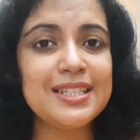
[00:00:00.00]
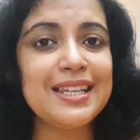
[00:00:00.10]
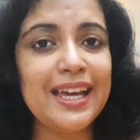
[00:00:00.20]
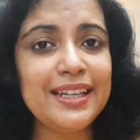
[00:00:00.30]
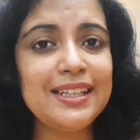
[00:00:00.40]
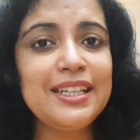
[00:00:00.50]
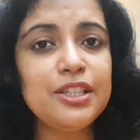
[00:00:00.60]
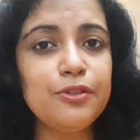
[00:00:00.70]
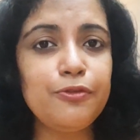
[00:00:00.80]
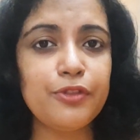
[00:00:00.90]
slightly
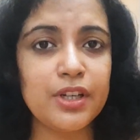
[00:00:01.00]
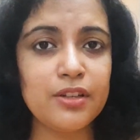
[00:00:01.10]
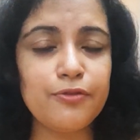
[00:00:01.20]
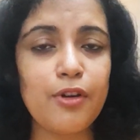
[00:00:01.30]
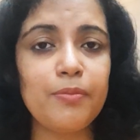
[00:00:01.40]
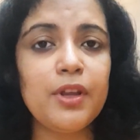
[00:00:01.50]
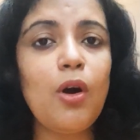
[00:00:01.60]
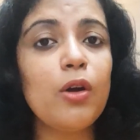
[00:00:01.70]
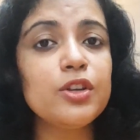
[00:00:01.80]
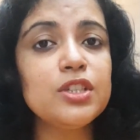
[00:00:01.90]
different from
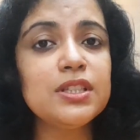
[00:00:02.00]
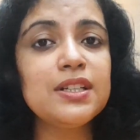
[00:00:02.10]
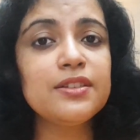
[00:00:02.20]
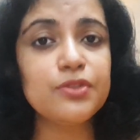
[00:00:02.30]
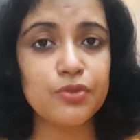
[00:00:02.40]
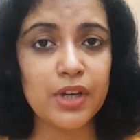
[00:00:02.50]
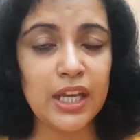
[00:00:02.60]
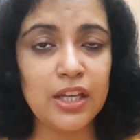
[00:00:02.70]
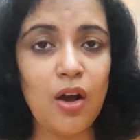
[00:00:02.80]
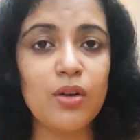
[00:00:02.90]
the original strain